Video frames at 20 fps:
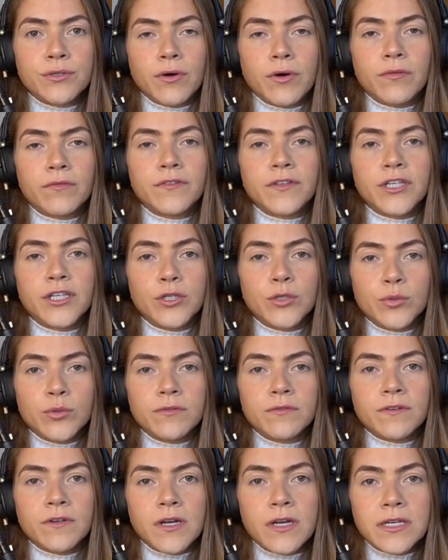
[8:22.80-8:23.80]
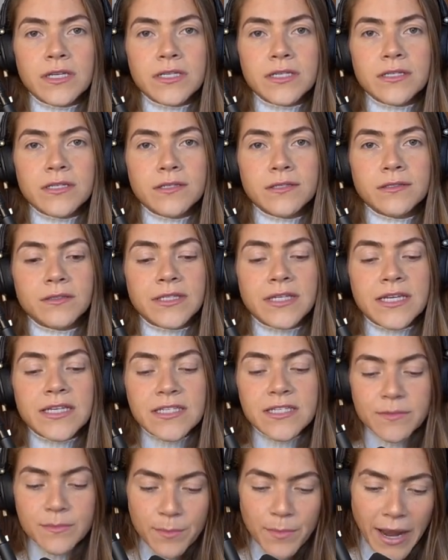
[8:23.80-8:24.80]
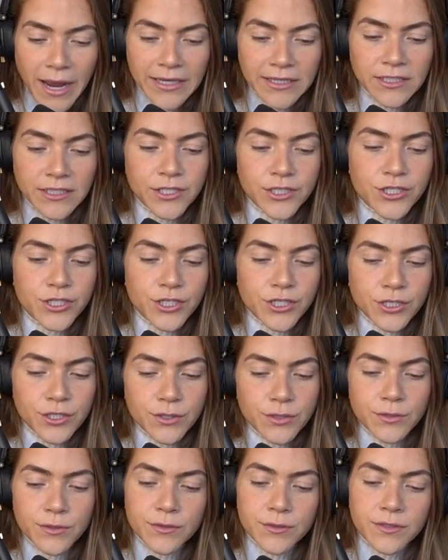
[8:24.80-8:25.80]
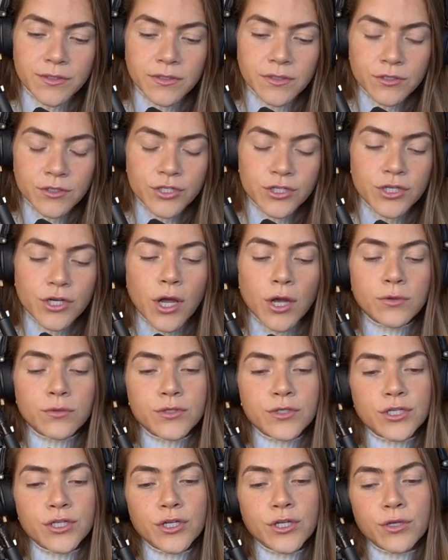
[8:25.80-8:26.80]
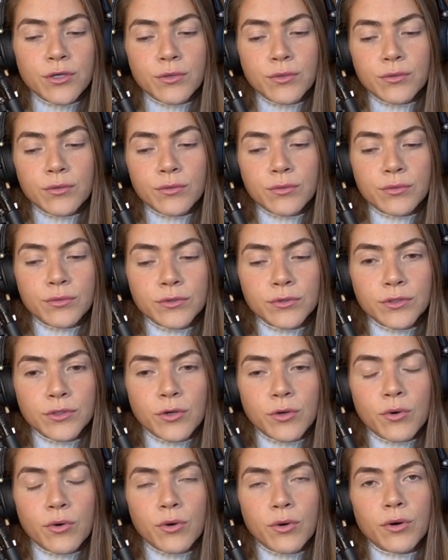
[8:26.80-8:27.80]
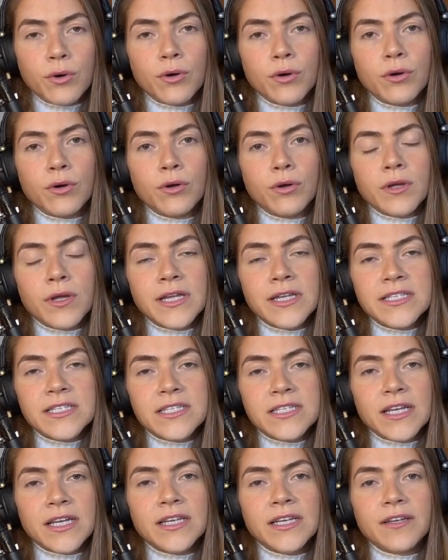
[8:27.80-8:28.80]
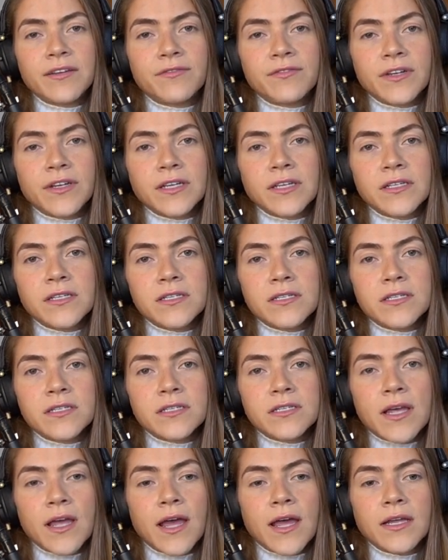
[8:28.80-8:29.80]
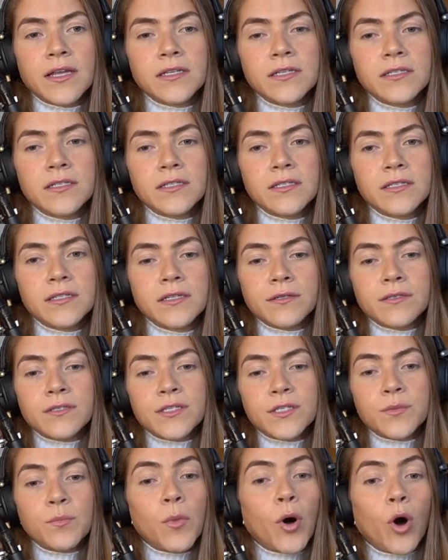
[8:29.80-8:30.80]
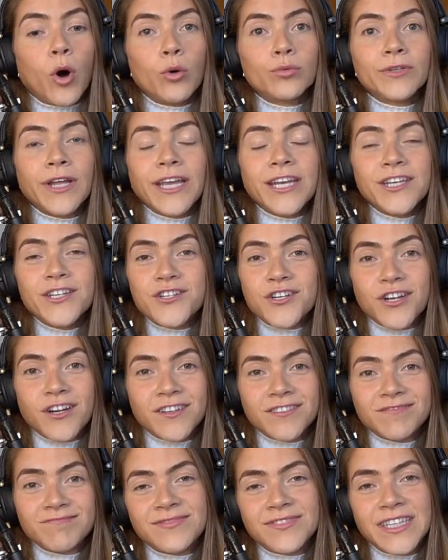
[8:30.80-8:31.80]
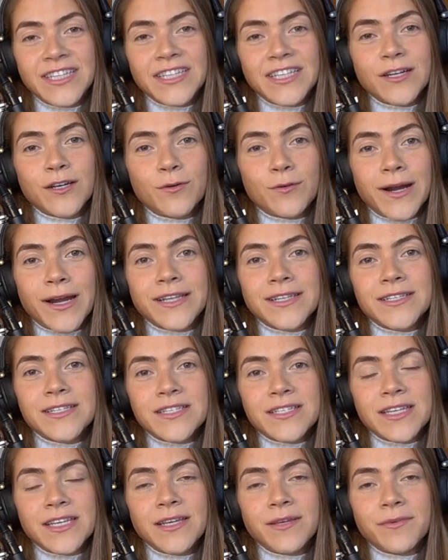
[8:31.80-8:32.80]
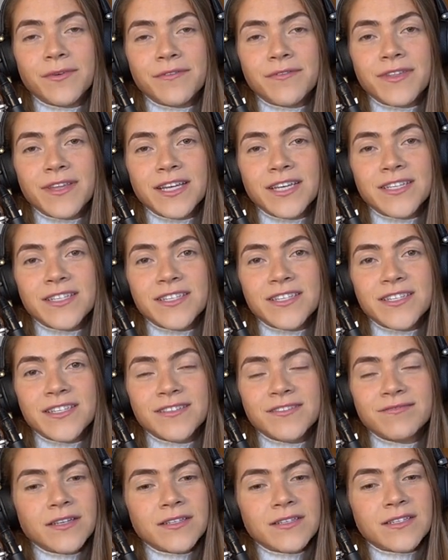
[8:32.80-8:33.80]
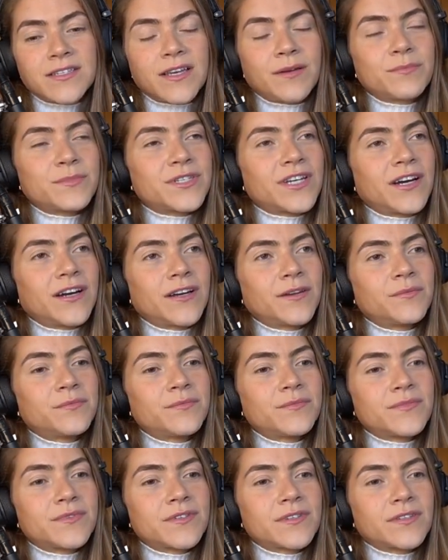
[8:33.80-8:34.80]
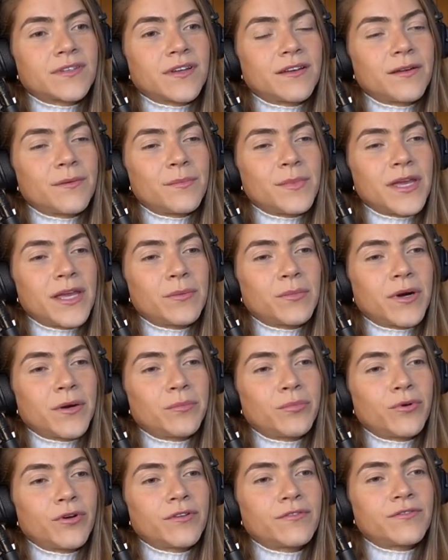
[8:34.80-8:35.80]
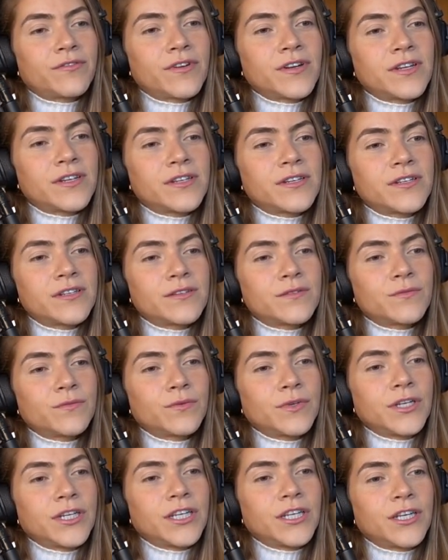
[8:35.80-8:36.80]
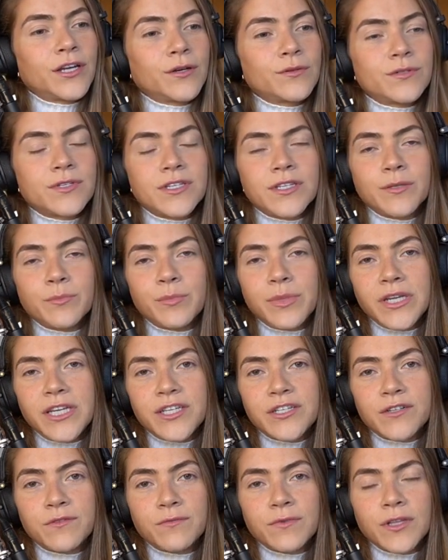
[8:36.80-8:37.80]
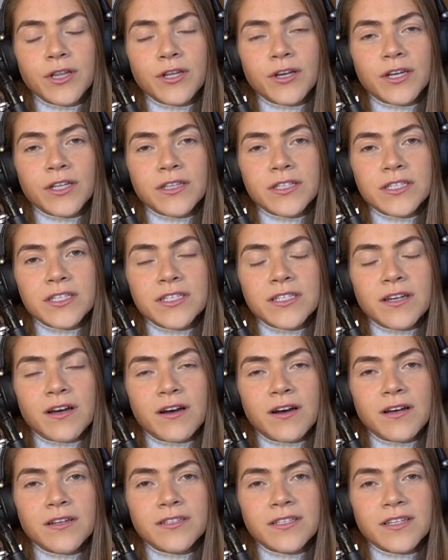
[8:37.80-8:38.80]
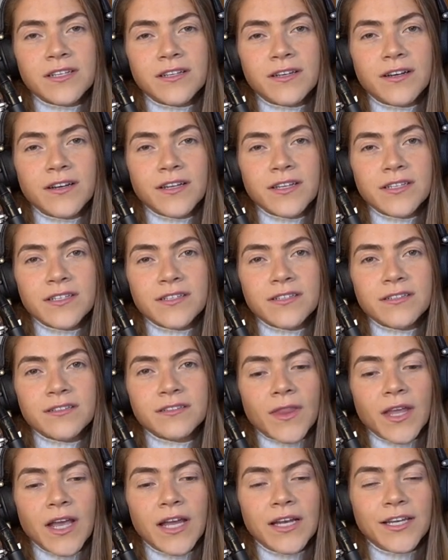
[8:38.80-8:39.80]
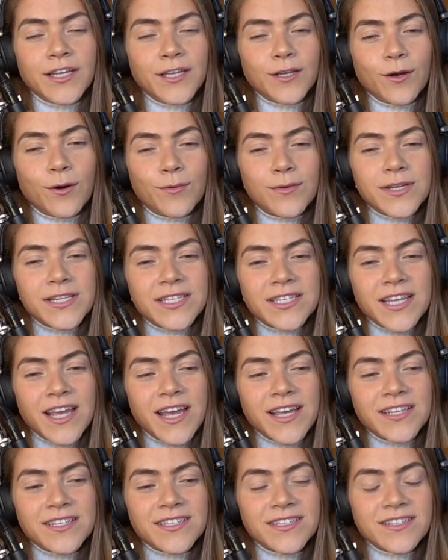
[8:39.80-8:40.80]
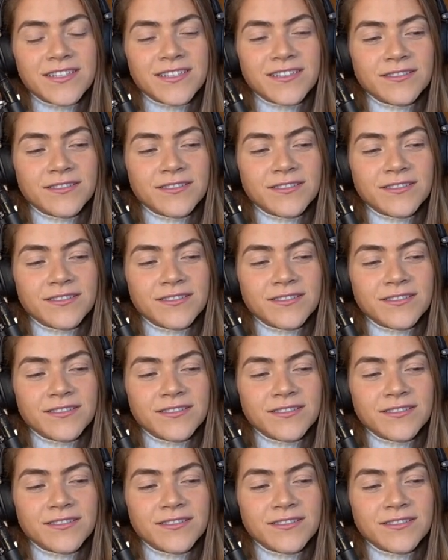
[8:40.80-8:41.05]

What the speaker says: of the universe. This magnitude shows you your insignificance and small nature in the grand scheme of things. Sometimes me and my boyfriend, we go to the beach and we look at the stars at night. And he always says